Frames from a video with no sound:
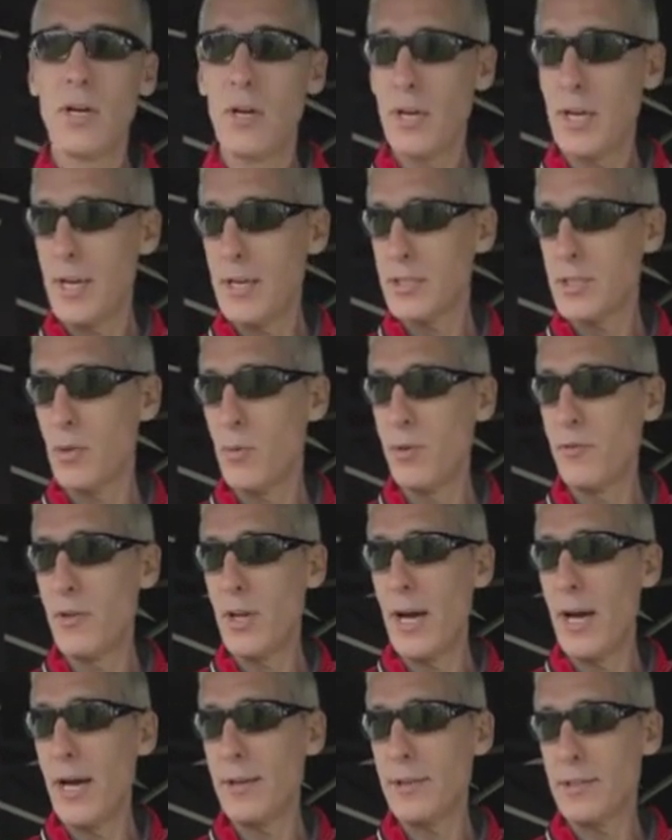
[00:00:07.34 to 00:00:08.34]
Okay, so we've
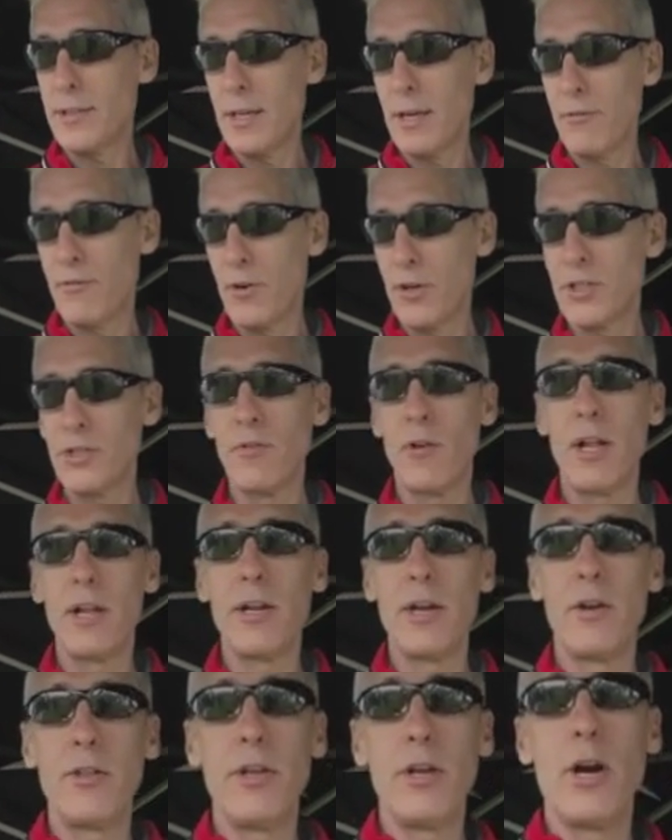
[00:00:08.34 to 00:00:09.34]
got, first of all,
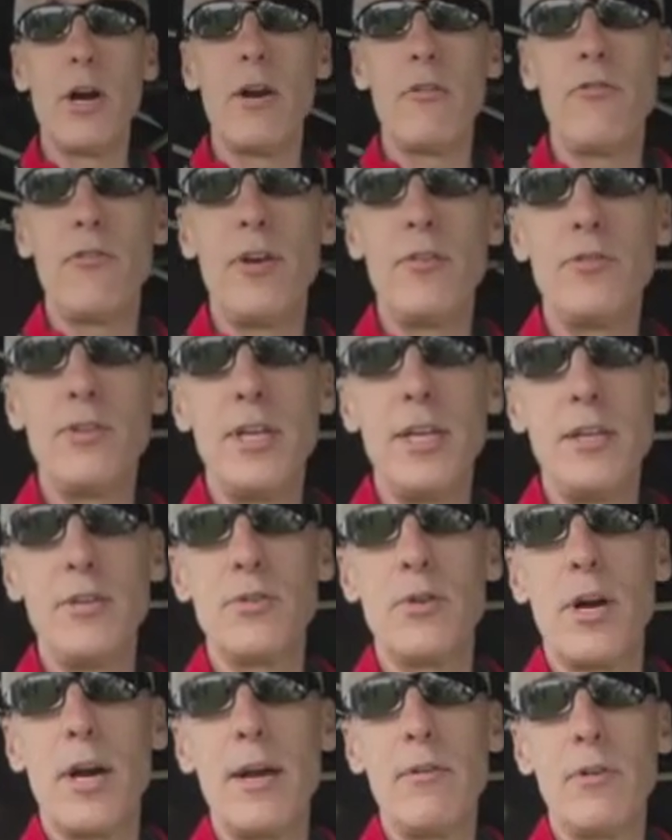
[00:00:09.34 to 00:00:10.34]
here the R15
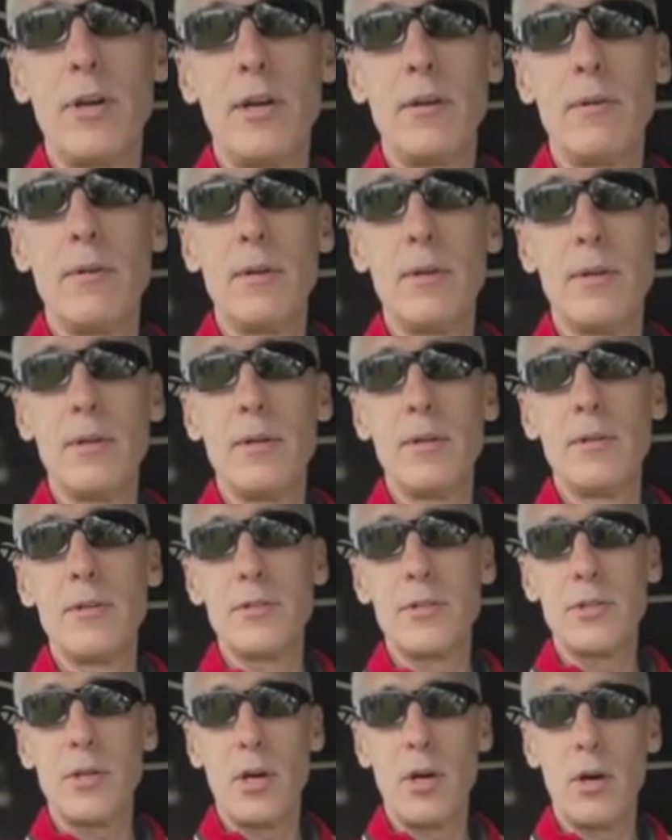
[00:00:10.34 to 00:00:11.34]
driver.
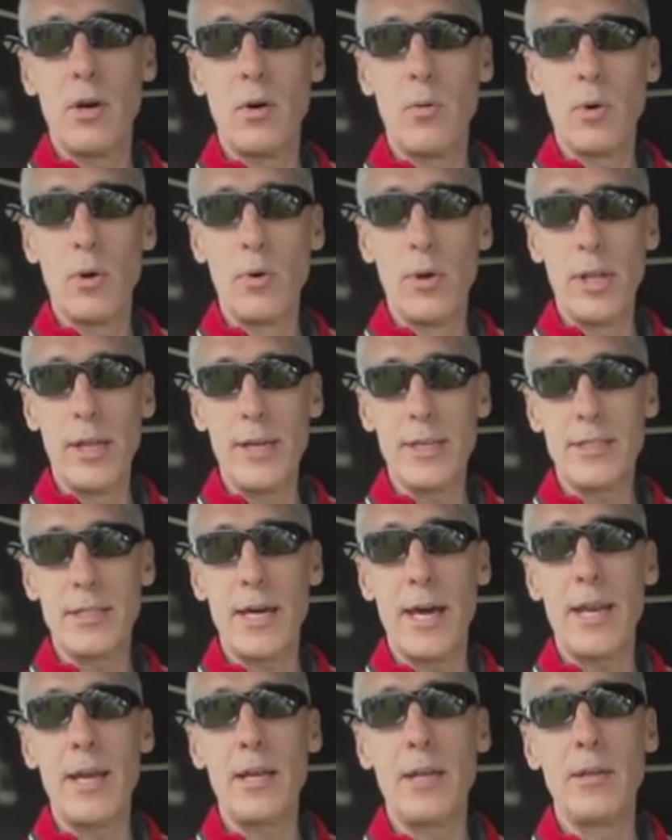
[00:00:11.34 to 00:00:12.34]
So we're really
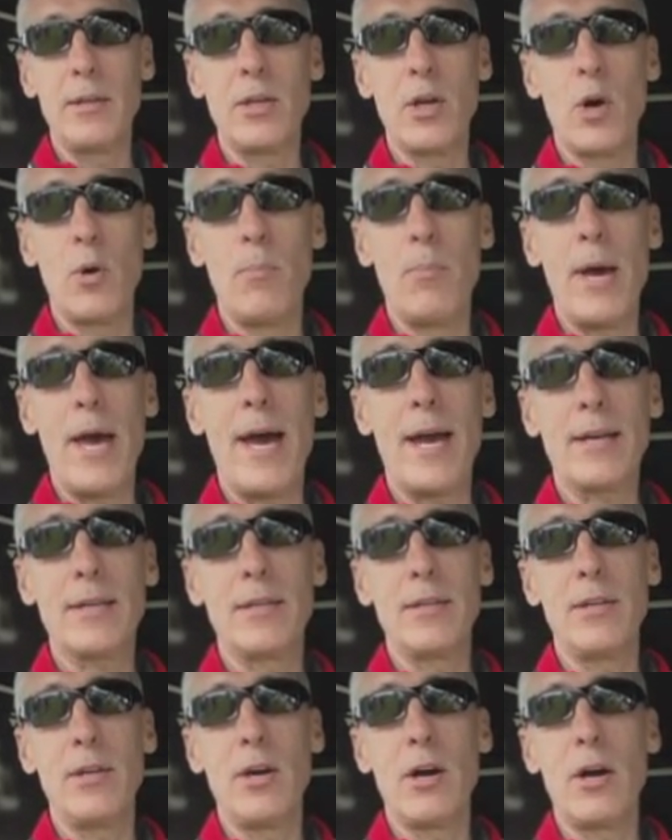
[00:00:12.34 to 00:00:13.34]
excited to go back
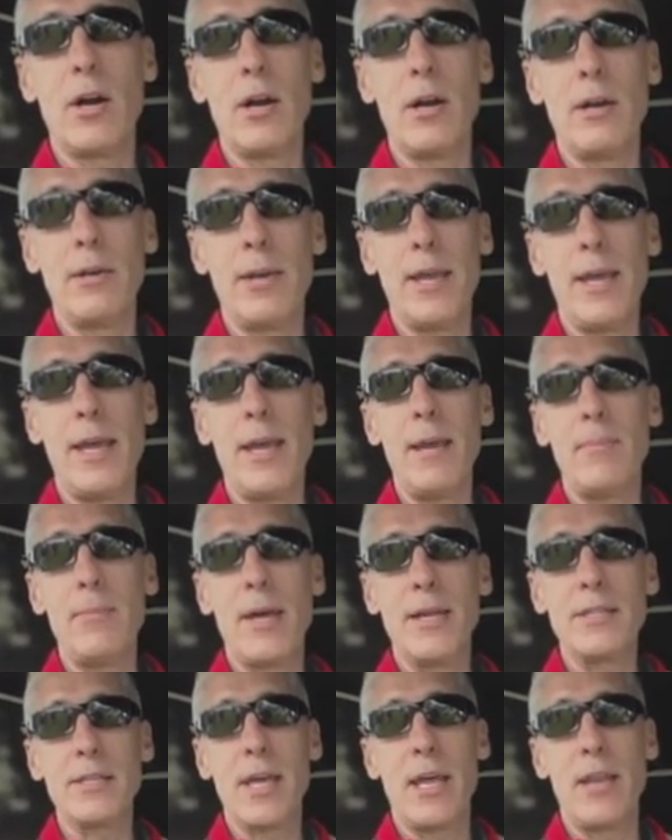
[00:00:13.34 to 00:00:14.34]
to the R name.
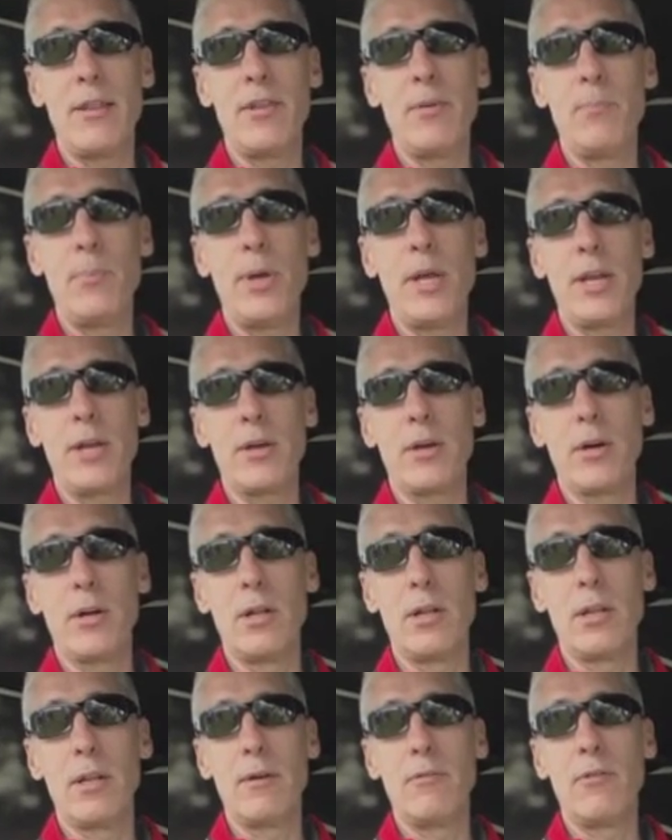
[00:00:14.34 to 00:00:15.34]
That's kind of the pinnacle
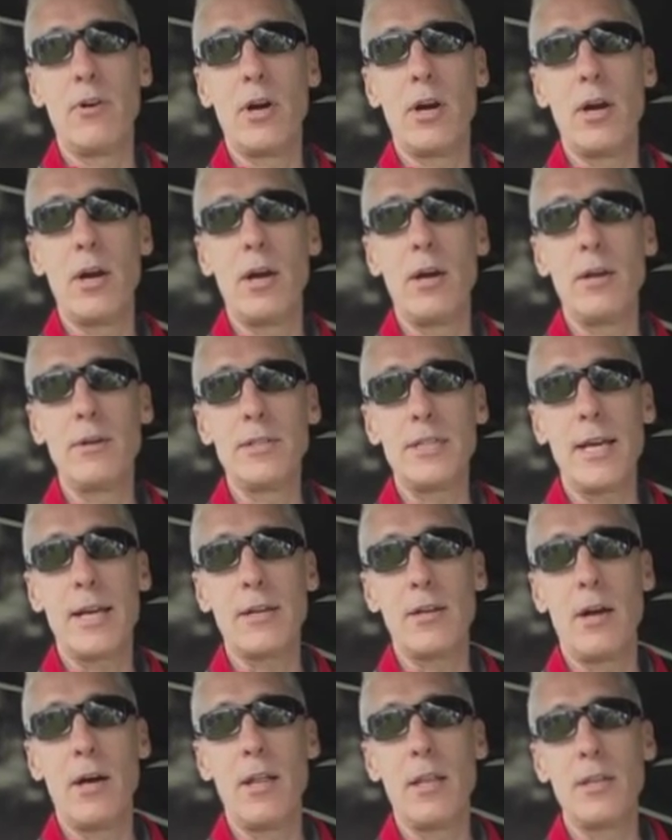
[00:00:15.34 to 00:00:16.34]
of our
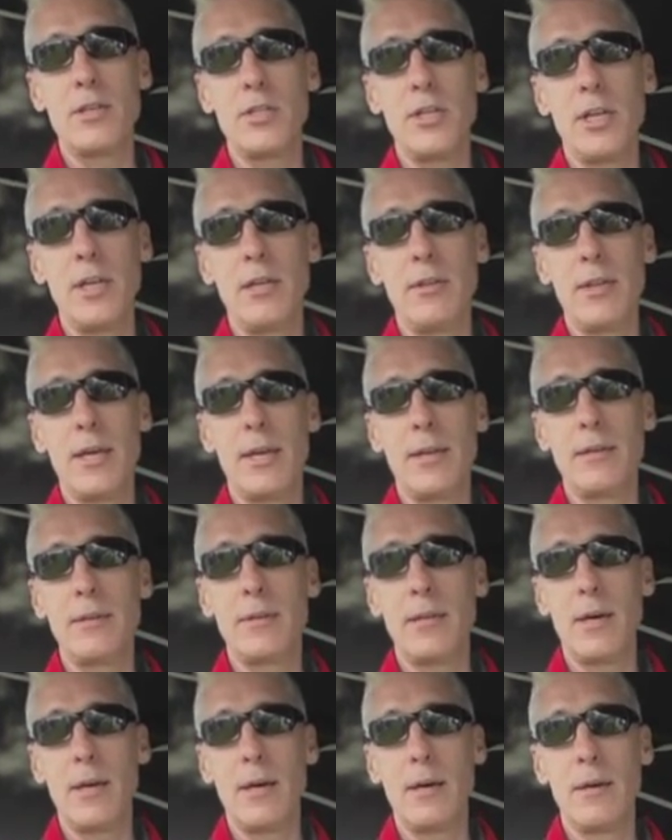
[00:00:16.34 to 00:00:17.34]
technology
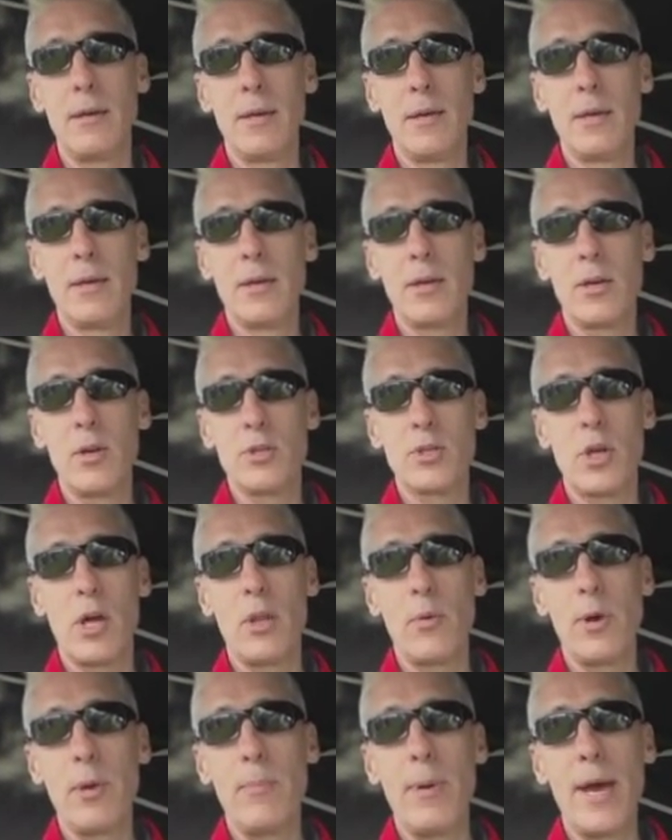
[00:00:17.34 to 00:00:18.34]
that goes
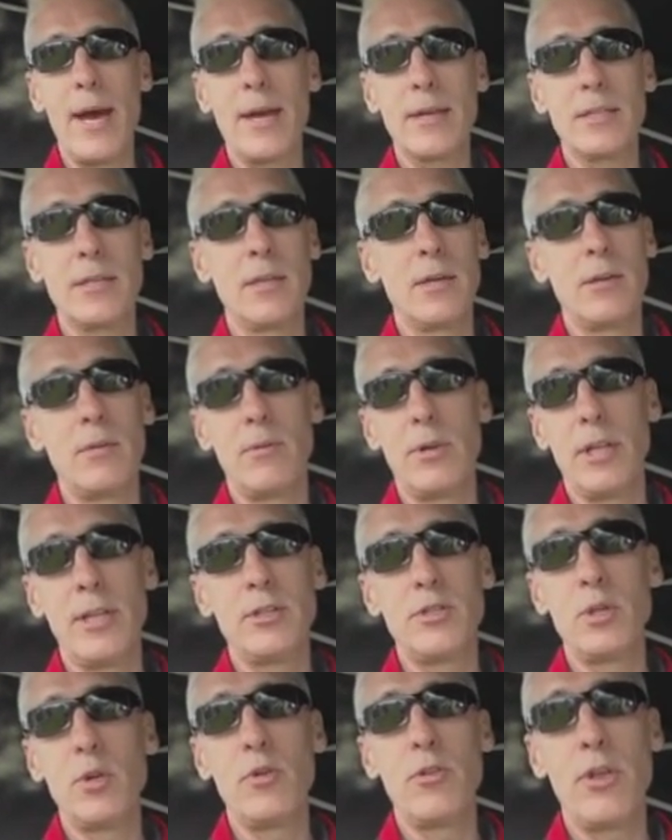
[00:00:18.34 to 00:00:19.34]
all the way back to really
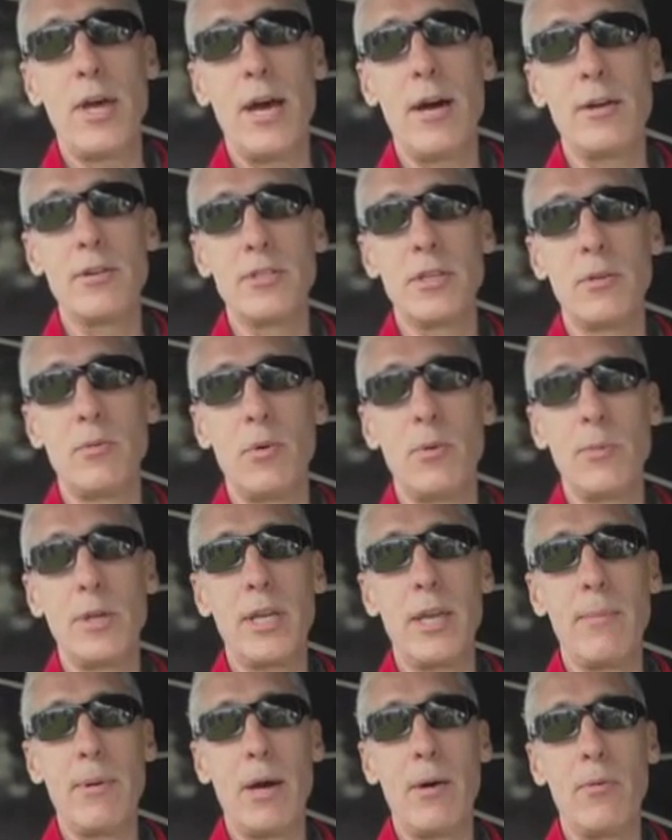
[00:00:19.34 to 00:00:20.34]
2000 when we
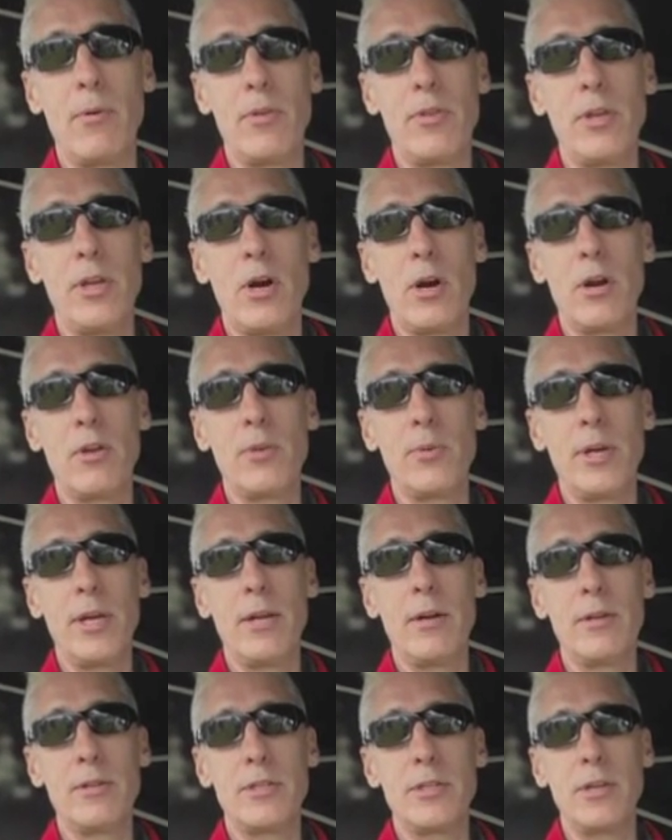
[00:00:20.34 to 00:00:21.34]
came out with the
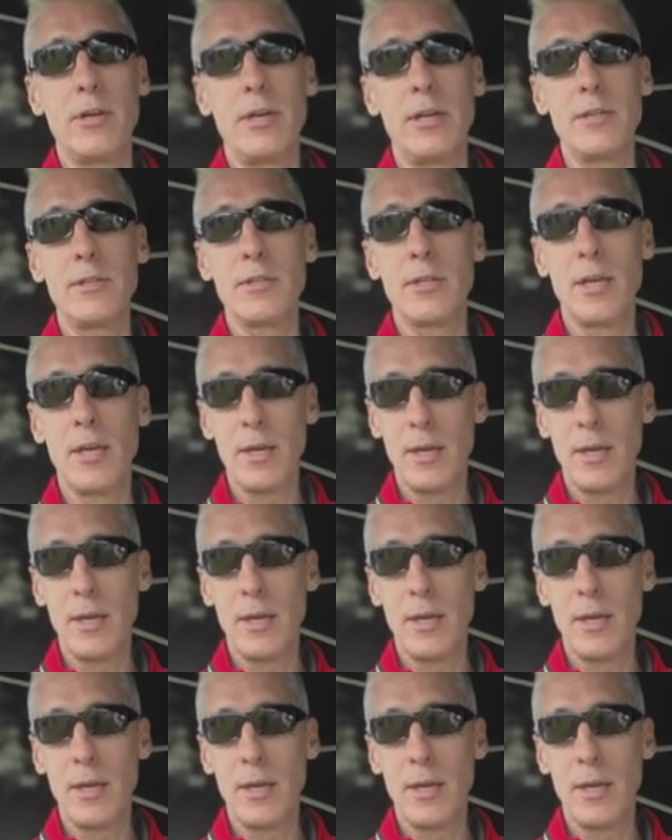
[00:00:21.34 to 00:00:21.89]
R300 series.